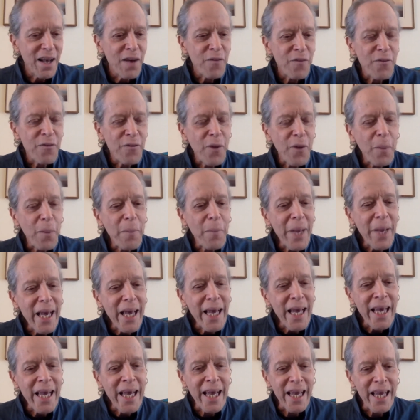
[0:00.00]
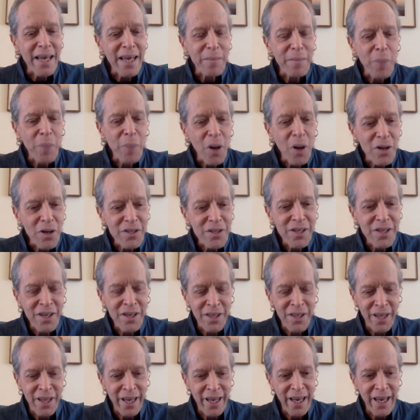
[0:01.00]
For me,
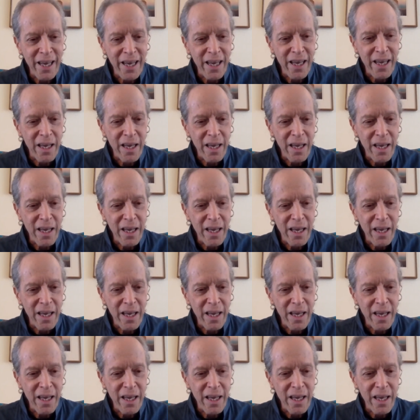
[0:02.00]
personally,